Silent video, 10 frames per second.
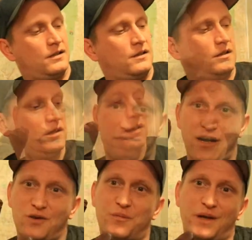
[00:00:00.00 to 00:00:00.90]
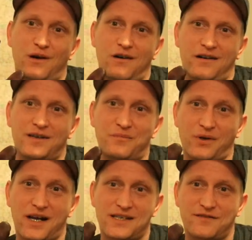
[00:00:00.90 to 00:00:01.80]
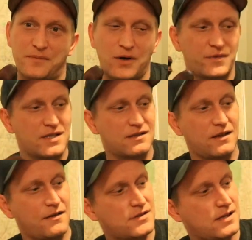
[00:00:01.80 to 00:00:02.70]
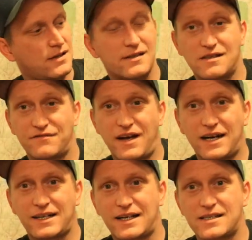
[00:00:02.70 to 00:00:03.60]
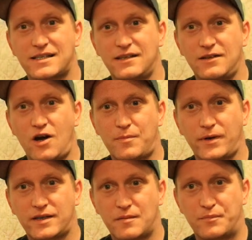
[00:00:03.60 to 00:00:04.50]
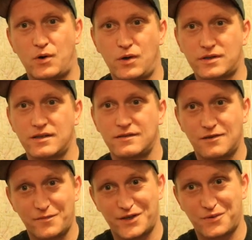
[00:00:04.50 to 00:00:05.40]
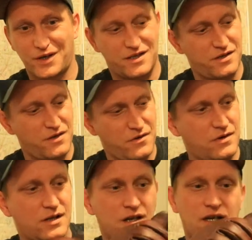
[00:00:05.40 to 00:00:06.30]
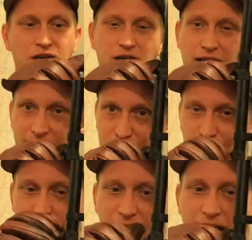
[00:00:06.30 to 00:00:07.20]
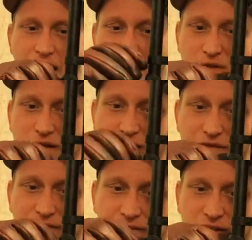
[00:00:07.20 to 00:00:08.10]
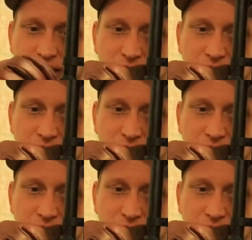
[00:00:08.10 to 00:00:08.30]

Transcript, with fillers: what I found beyond impressive about these gloves is the fact I can still operate the bolt on my 22 I can pull the caps off